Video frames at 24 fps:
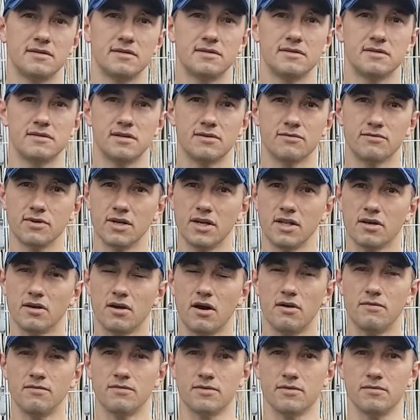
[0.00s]
they're really
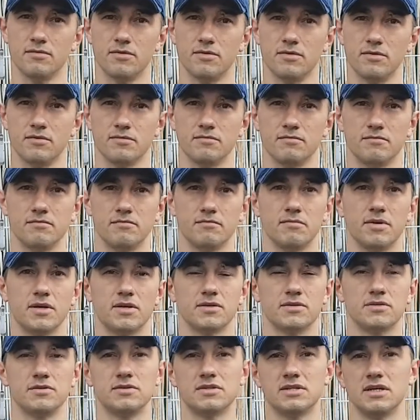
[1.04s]
comfortable
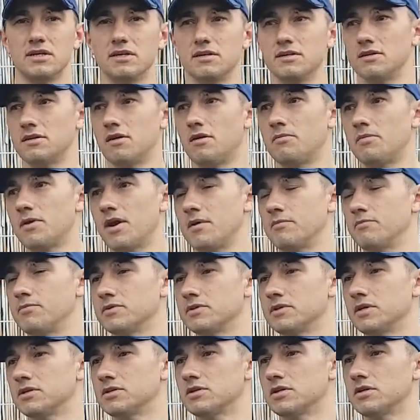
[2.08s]
because you sit in an upright
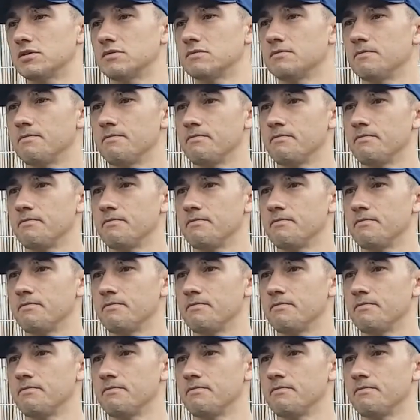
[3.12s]
position,